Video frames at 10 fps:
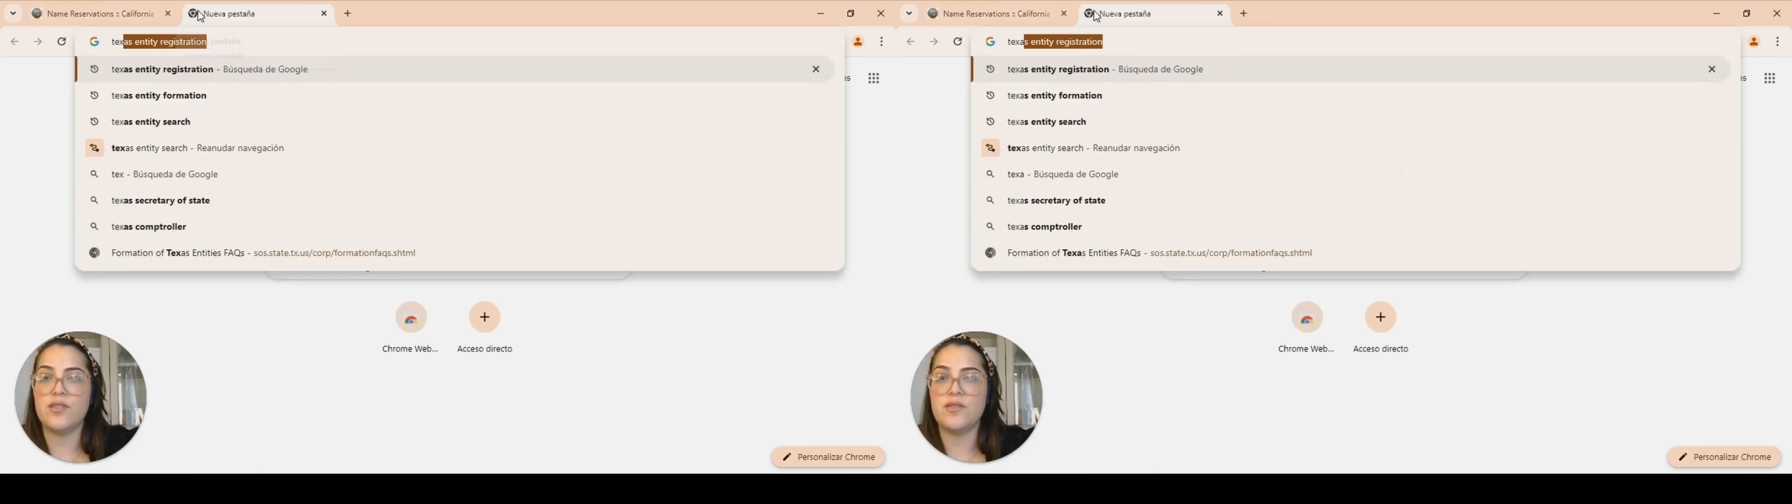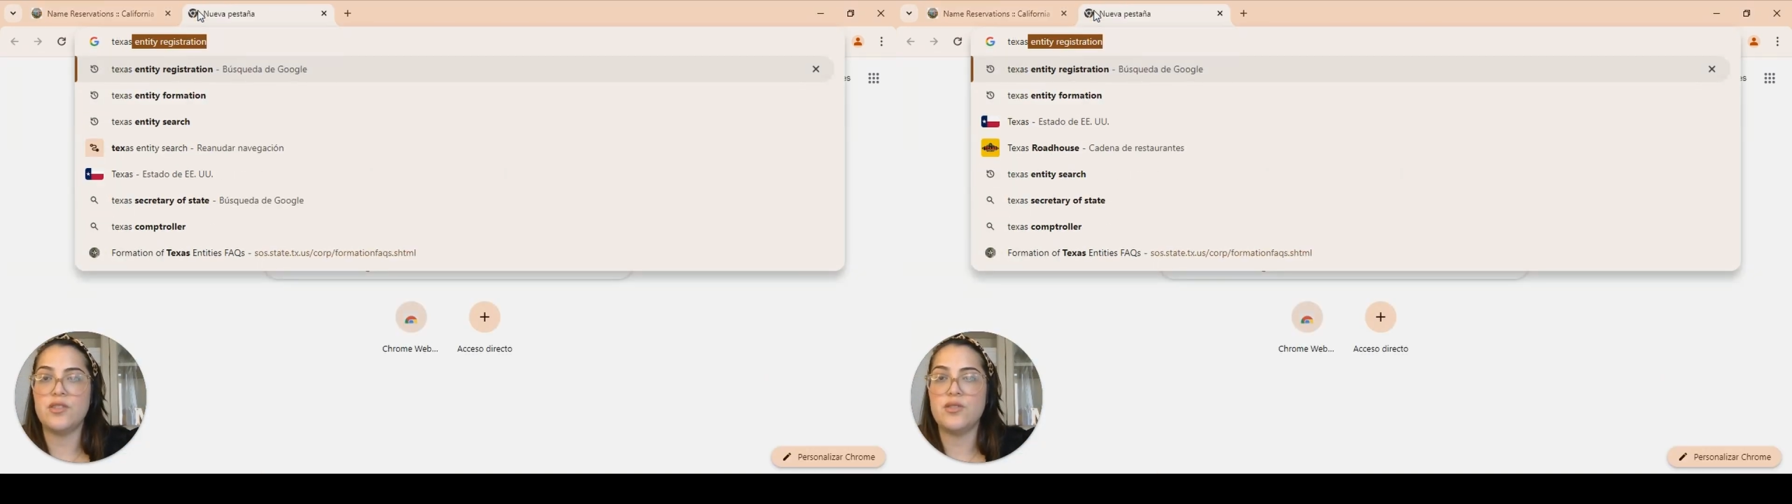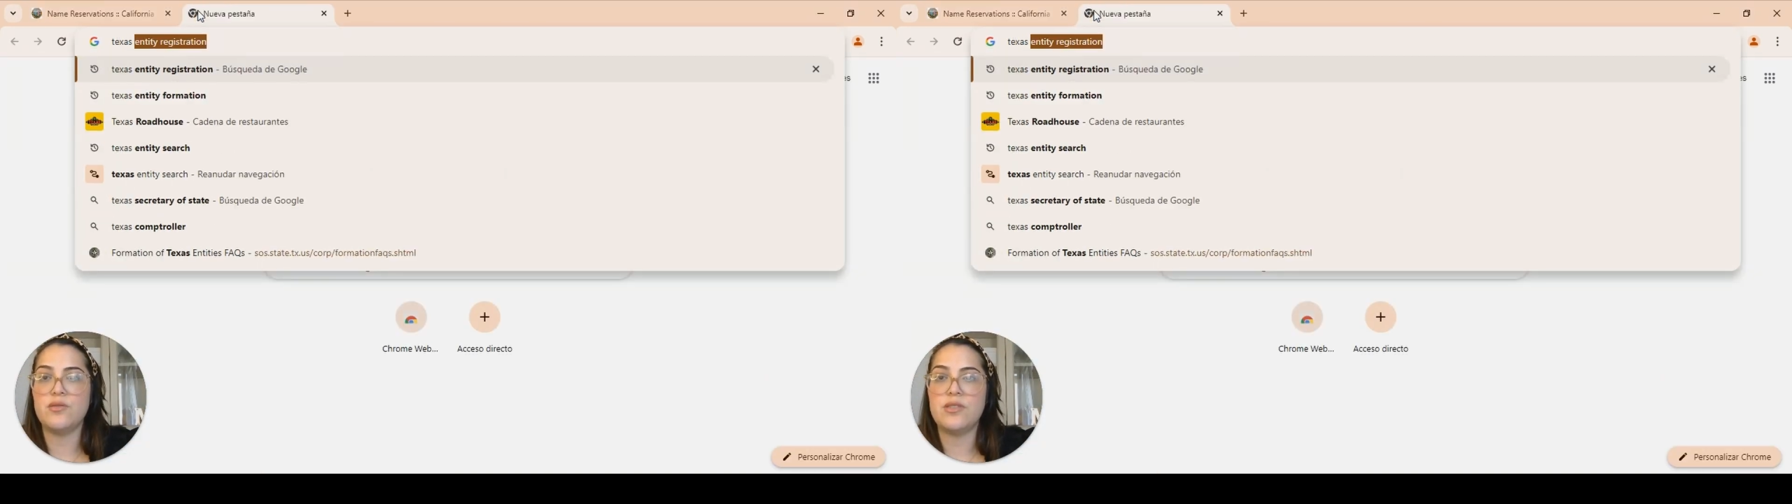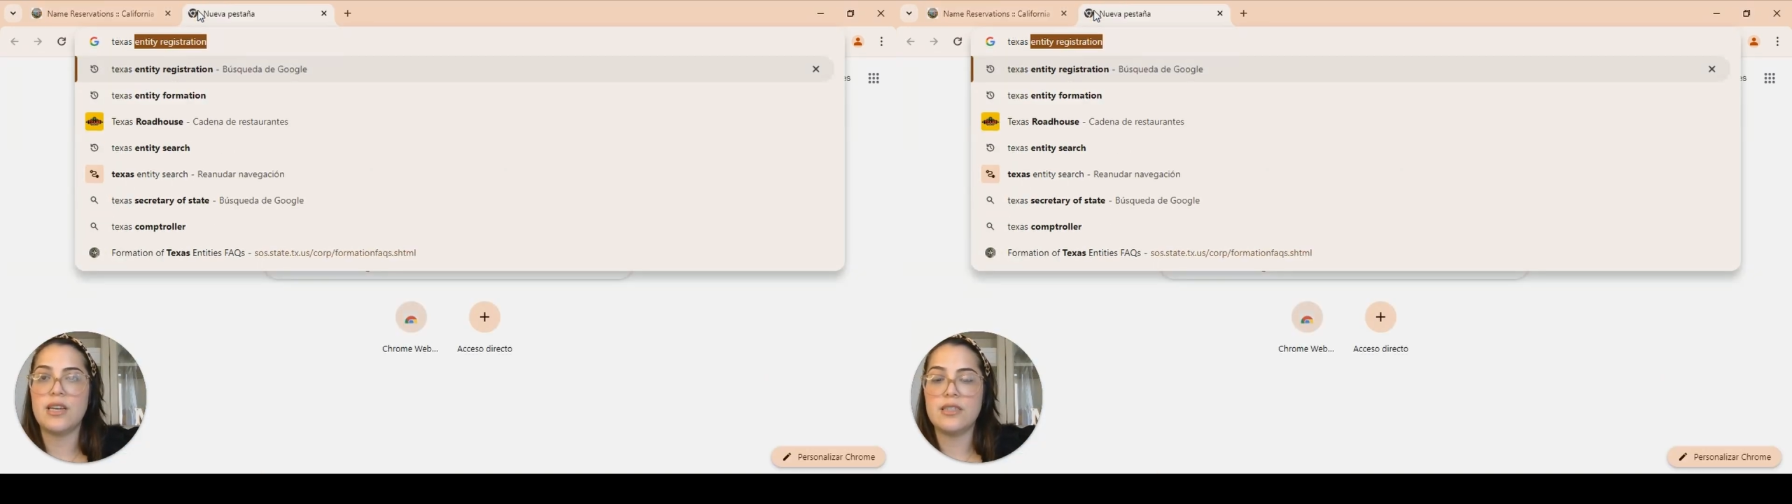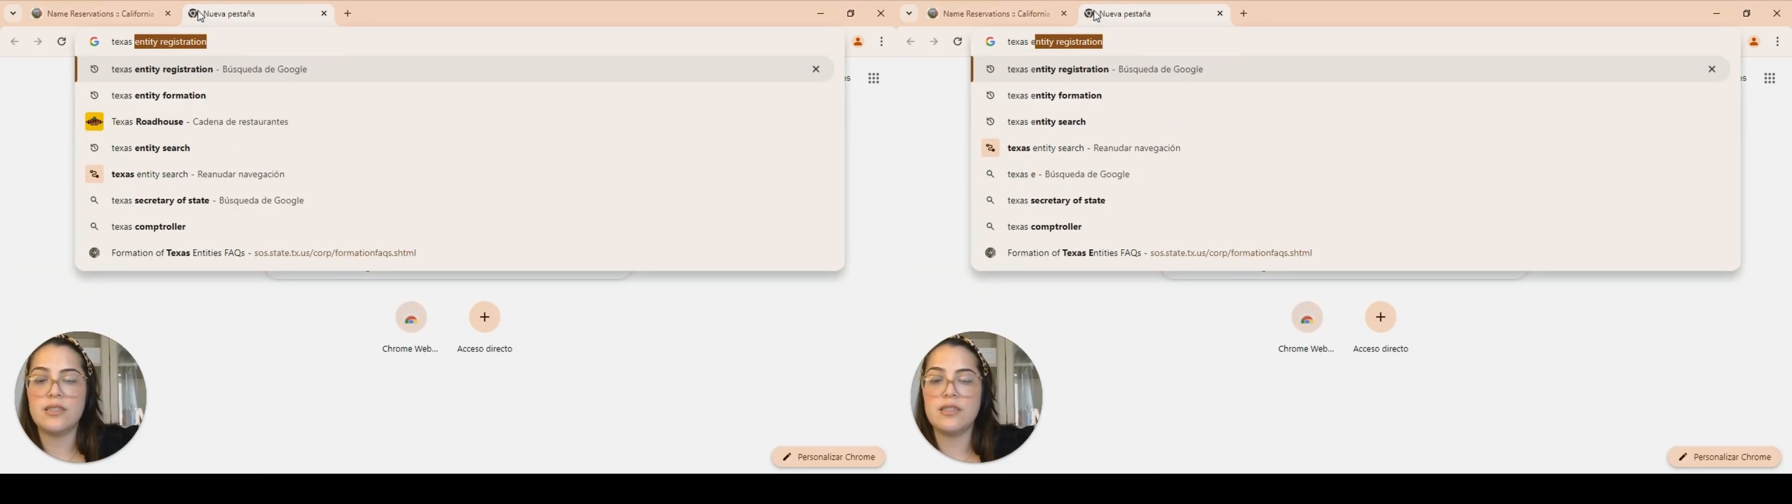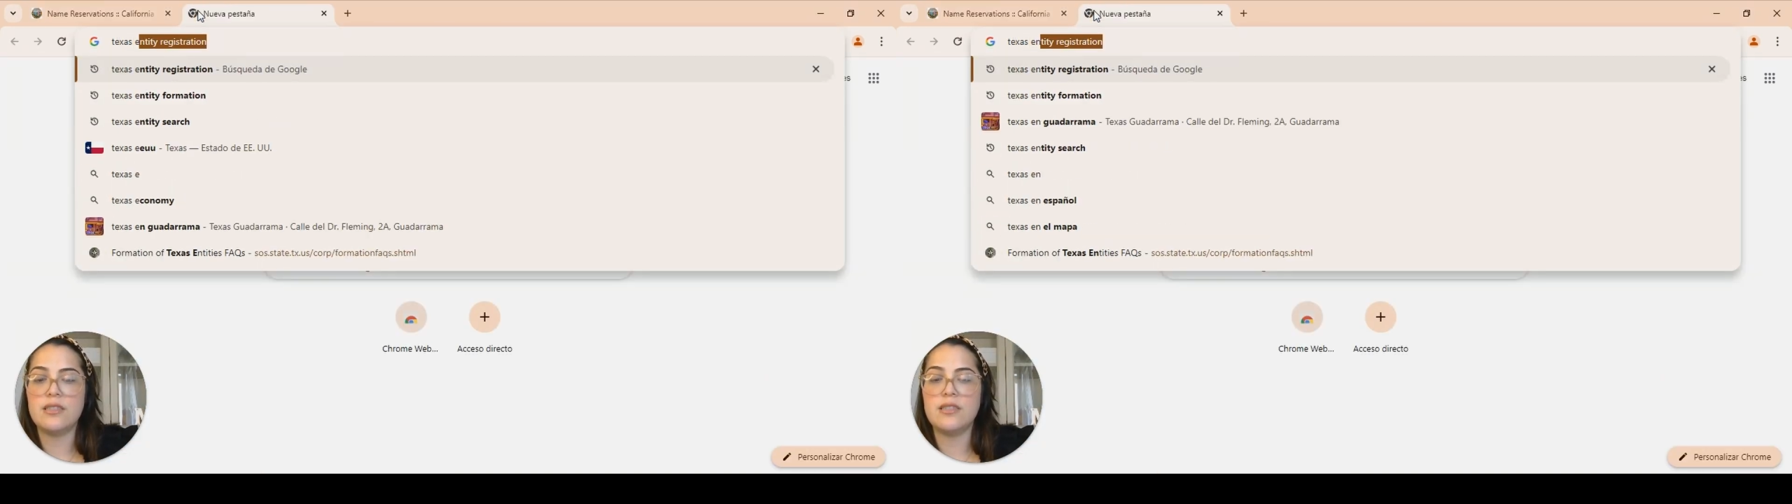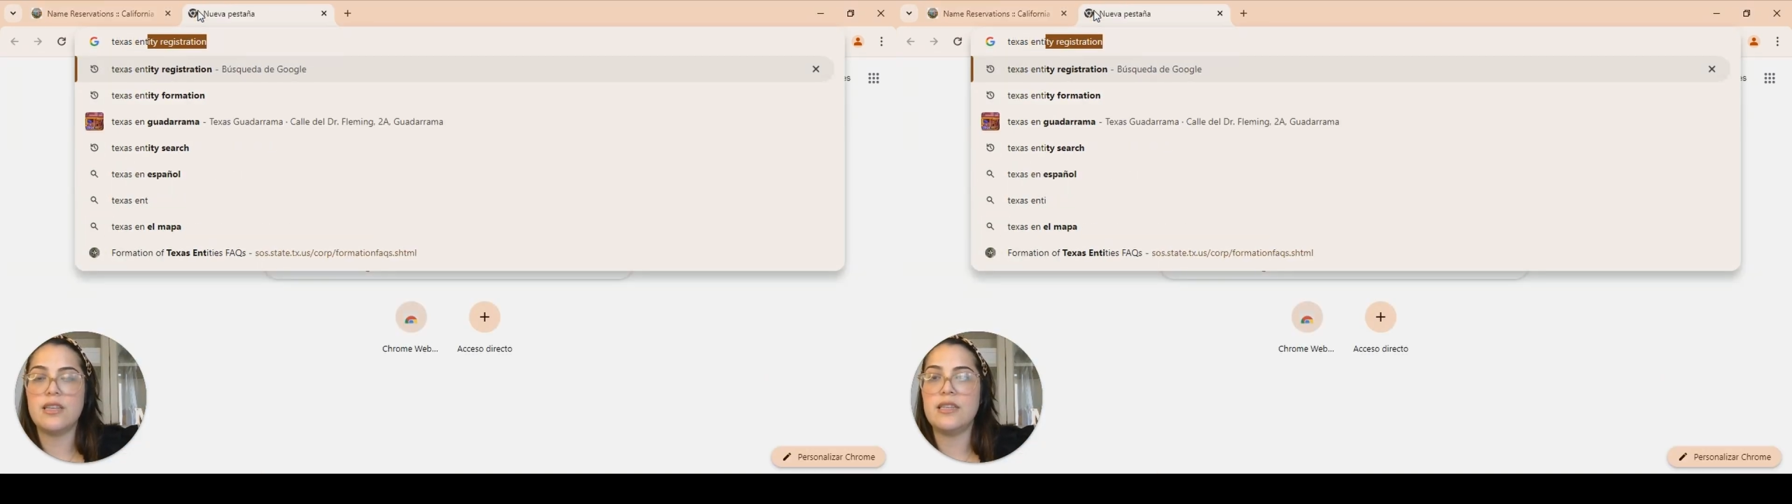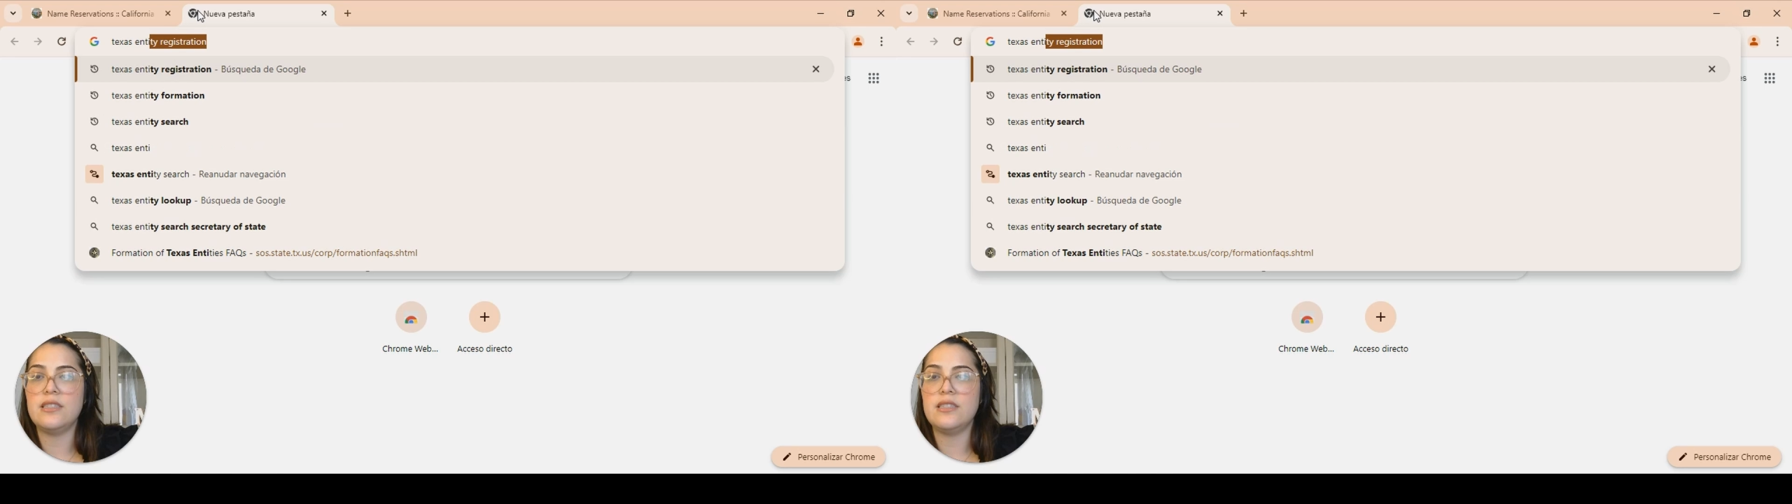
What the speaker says: So if we do Texas